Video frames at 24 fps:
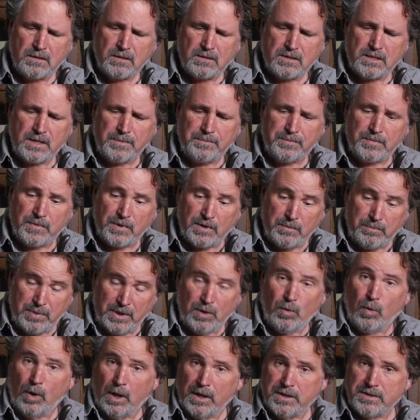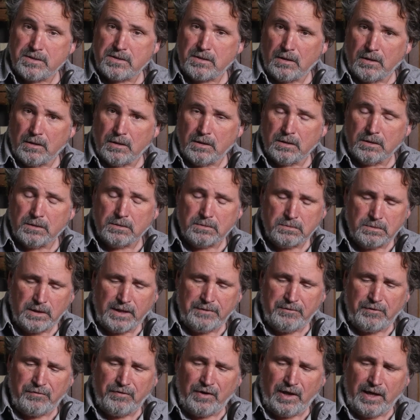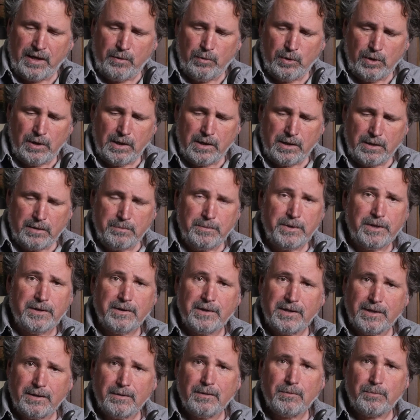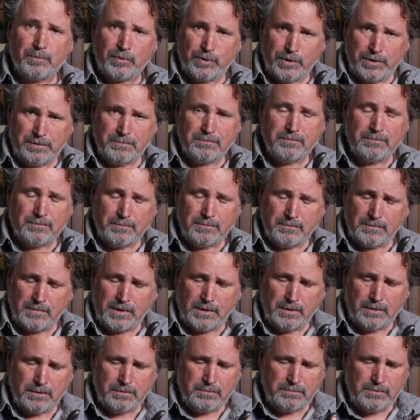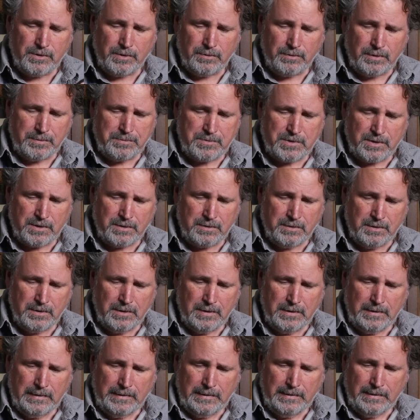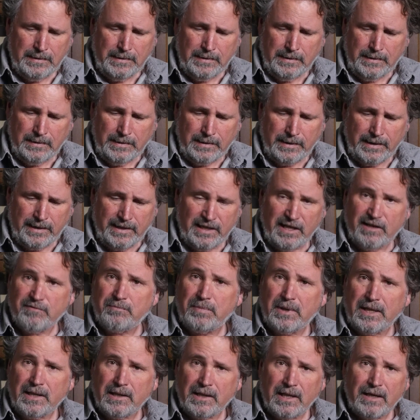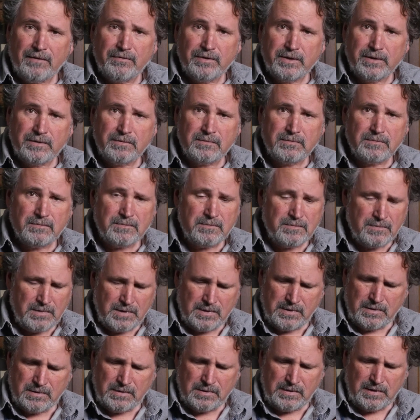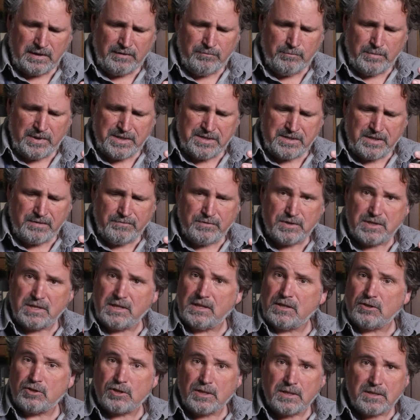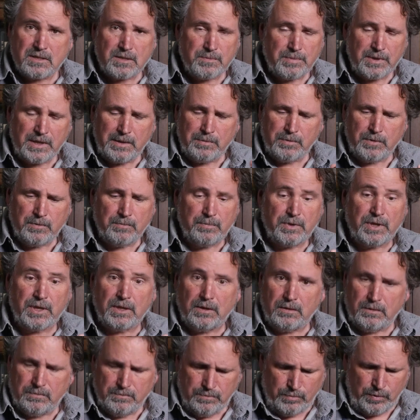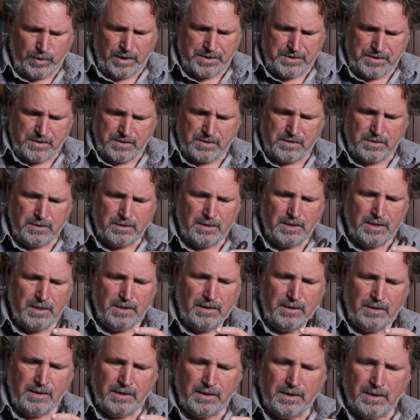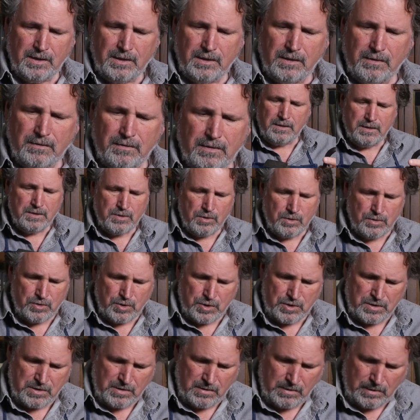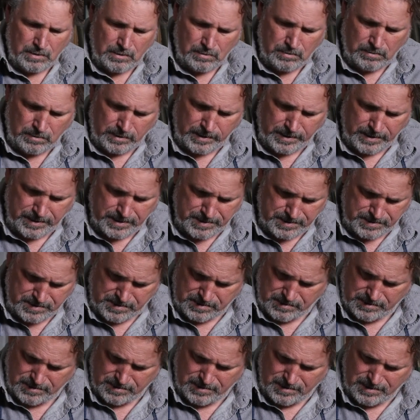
Except the big ones have a flywheel on them, and they'll print up to 8.5 by 11 by 17 sheets of paper, big presses. And these are just the little guys.